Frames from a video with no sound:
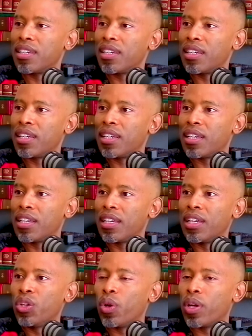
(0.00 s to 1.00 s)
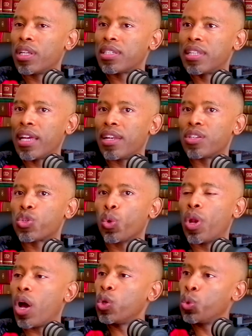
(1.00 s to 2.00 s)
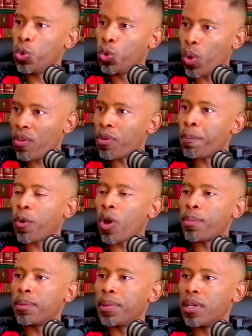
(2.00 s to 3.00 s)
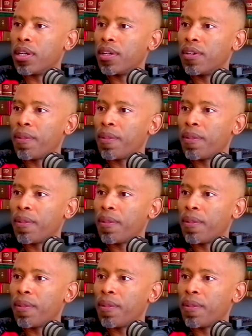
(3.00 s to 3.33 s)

the property. You understand? So now you, you have a problem here.